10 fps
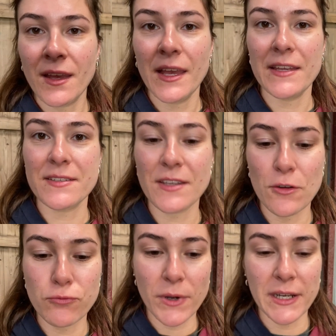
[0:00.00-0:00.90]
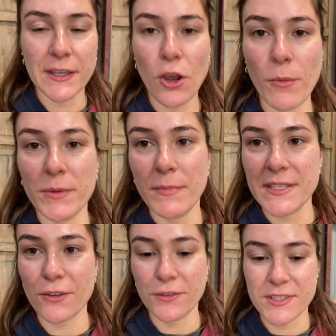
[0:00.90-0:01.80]
It's a really common
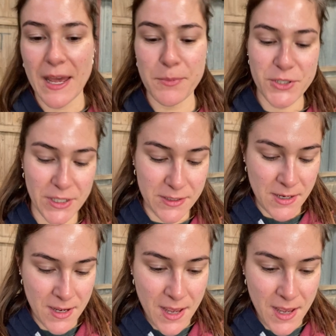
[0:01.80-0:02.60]
misconception